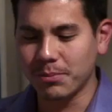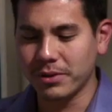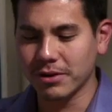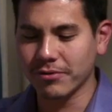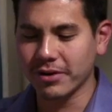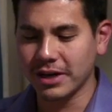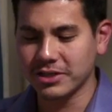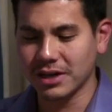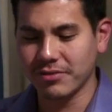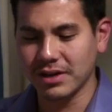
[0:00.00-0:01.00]
you purify
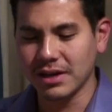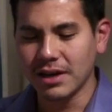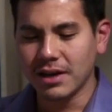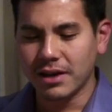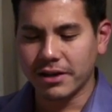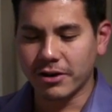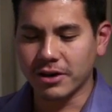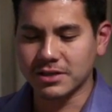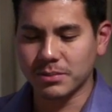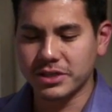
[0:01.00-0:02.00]
HIV, there
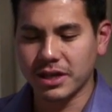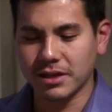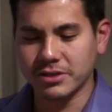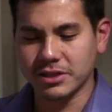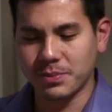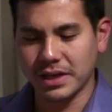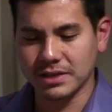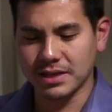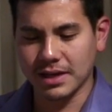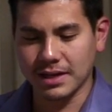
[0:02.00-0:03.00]
are some challenges
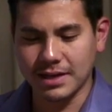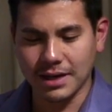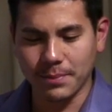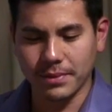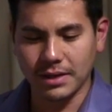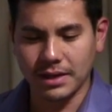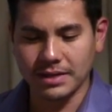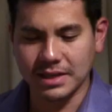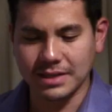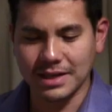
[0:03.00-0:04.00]
because
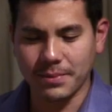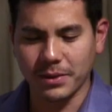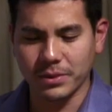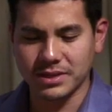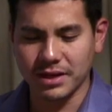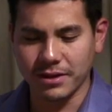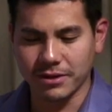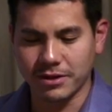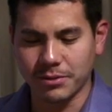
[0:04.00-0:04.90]
it's contaminated with cellular